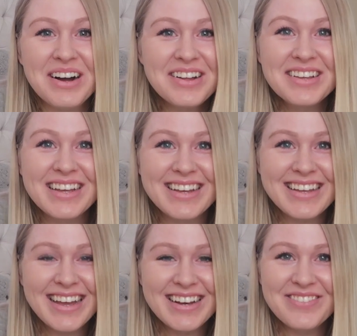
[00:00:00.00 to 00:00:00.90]
bawling
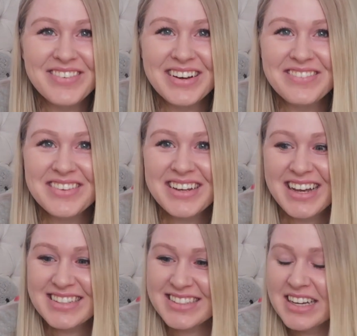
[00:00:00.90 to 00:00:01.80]
again in front of you
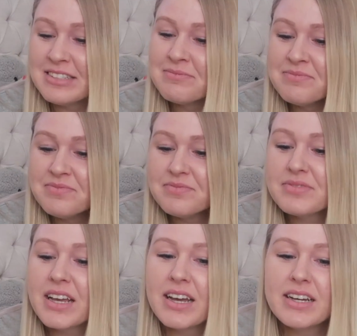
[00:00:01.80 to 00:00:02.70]
guys.
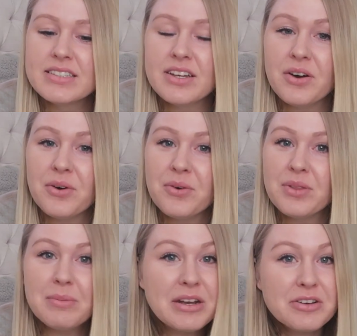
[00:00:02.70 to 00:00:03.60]
So
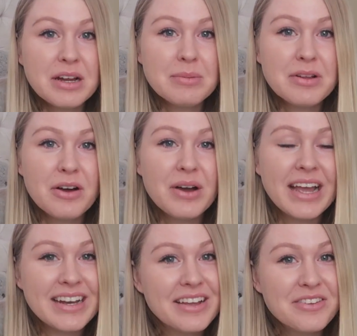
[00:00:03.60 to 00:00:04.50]
let me know down below
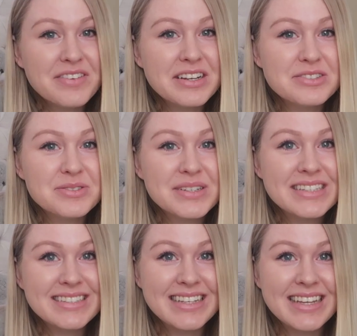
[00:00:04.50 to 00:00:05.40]
any other videos you
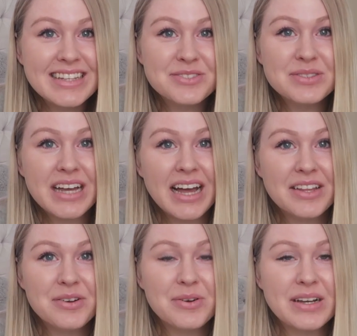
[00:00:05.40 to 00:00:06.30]
want to see. This was
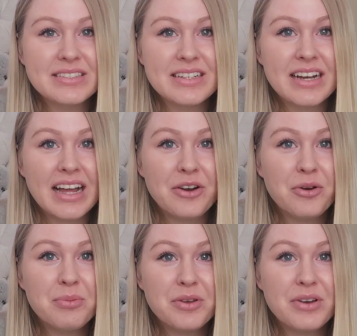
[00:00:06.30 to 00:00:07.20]
highly requested. I
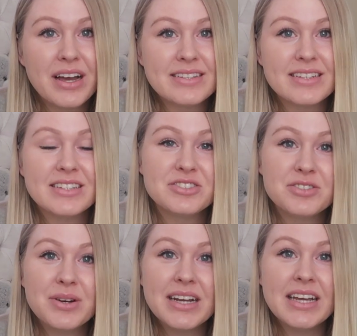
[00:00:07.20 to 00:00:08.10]
hope you guys
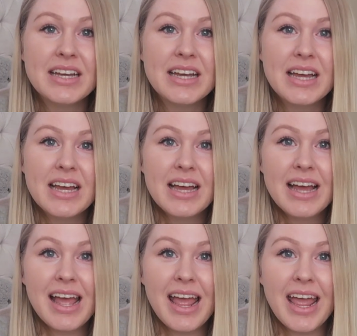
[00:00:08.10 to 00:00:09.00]
enjoyed it.
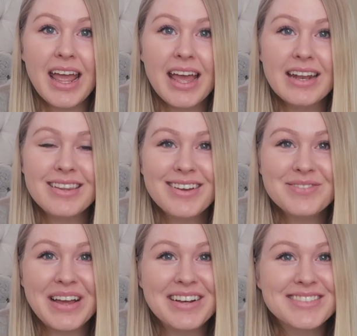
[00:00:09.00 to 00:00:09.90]
And
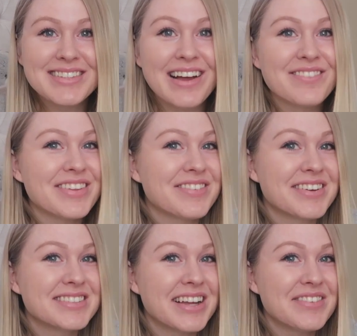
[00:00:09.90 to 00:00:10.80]
look, my hair's down for the
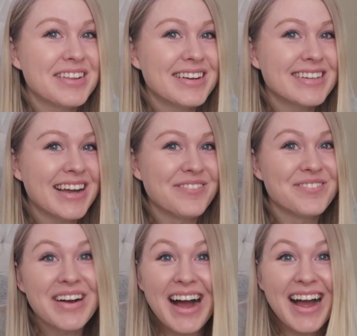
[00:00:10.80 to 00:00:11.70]
first time in a long time.
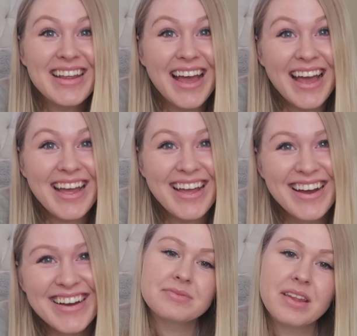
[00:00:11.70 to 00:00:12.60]
Yay!
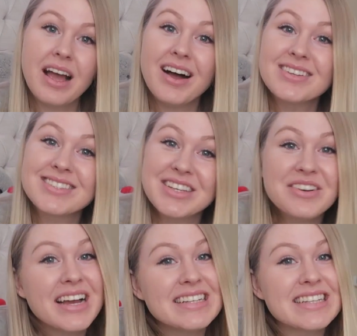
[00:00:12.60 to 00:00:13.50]
I'll see
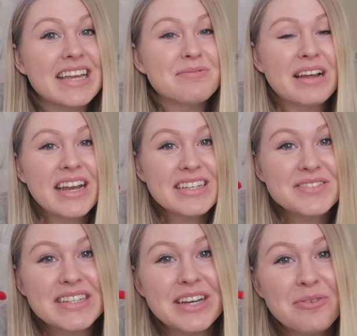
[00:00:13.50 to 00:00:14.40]
you guys in my next
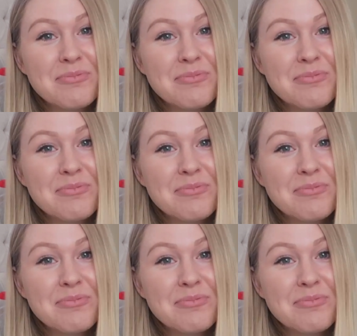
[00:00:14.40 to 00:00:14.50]
video.